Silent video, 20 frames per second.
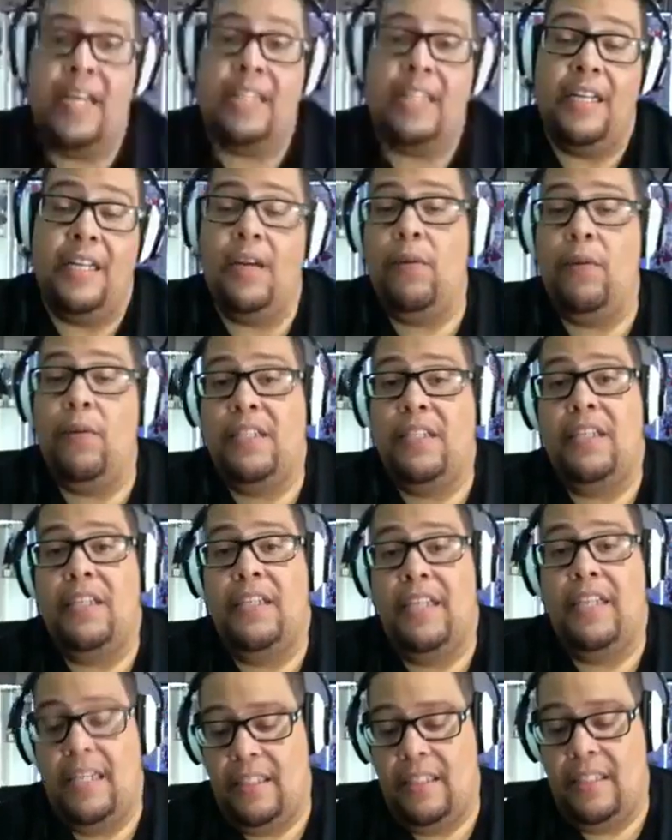your question,
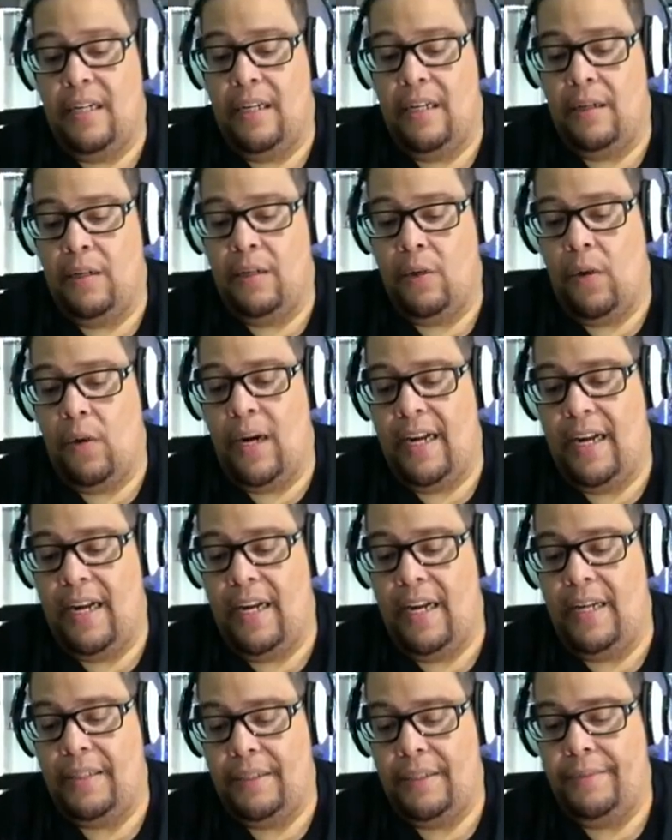yes,
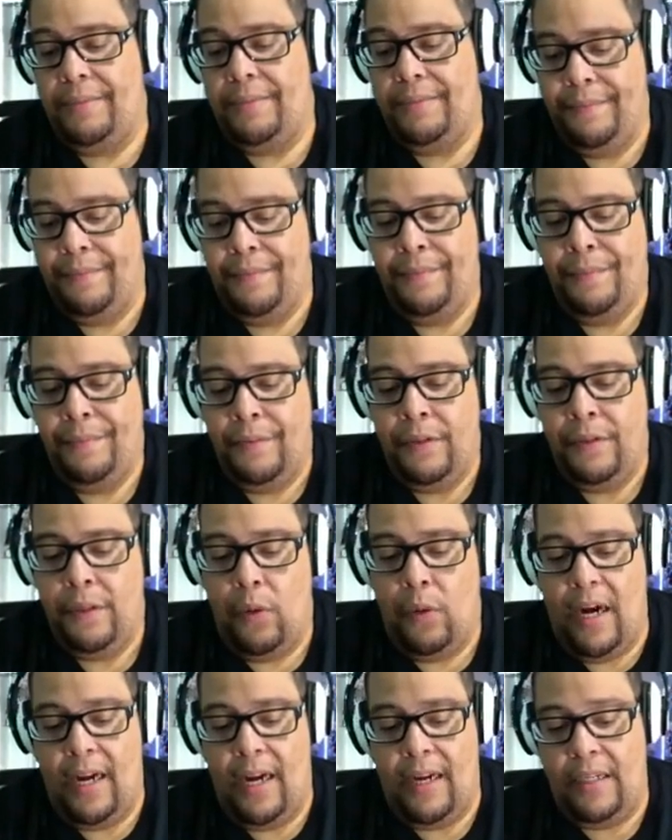
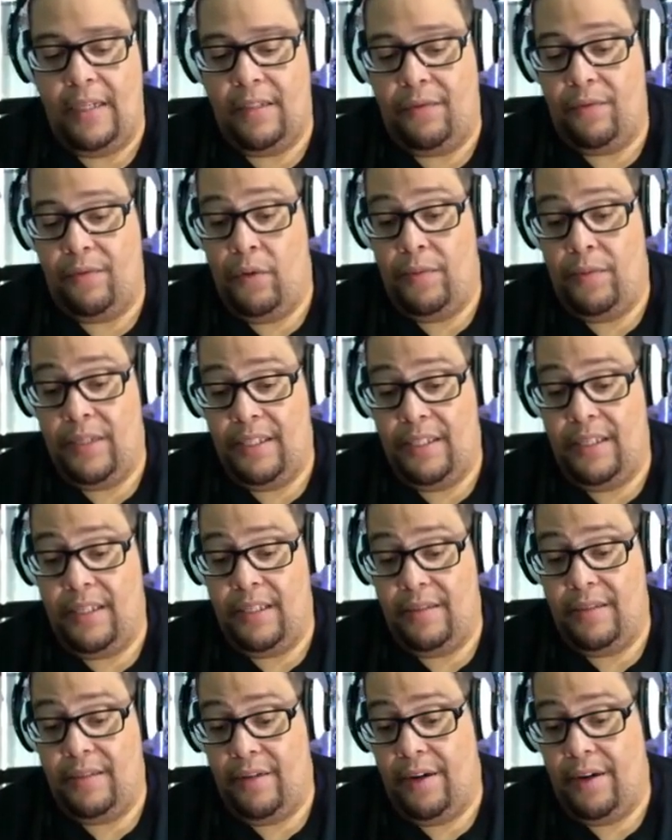Qui-Gon's form is
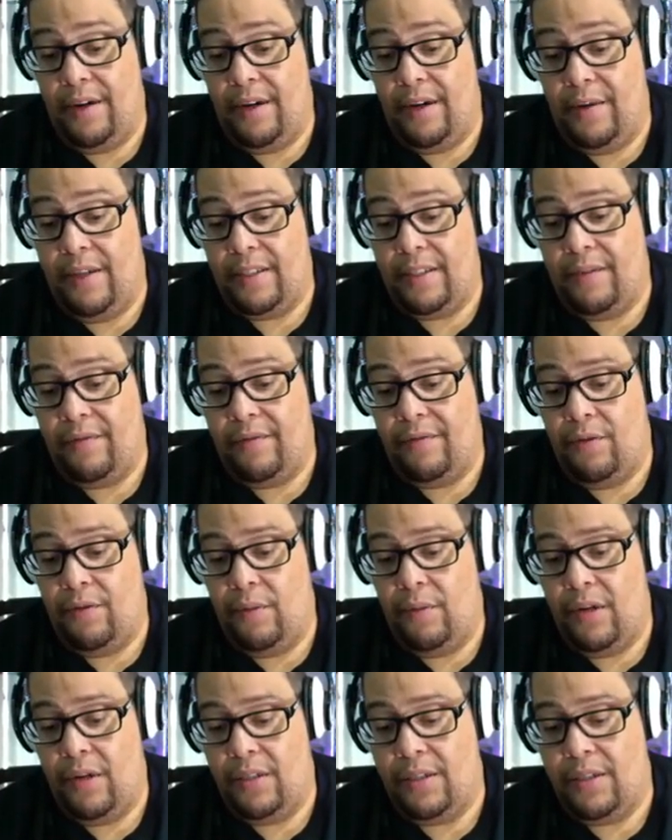very aggressive form
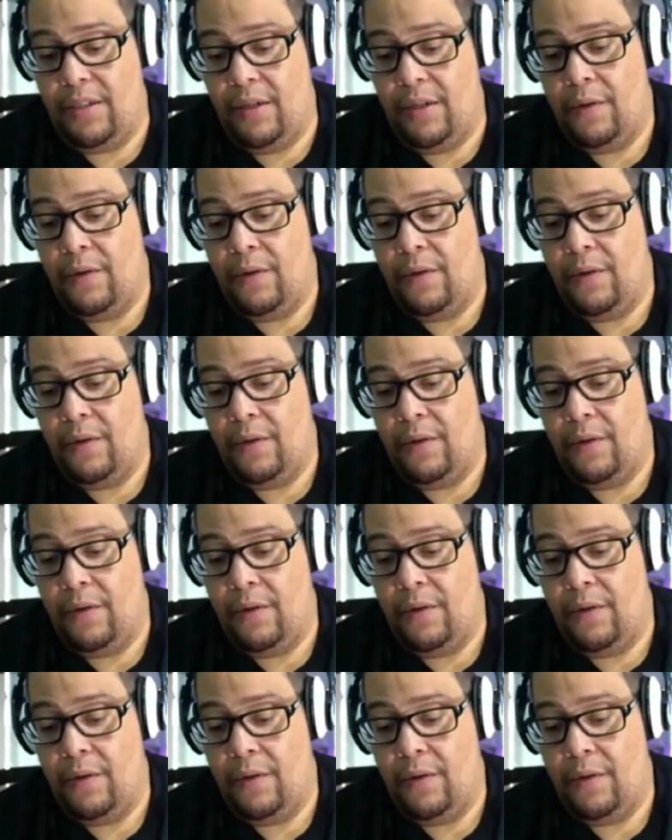also.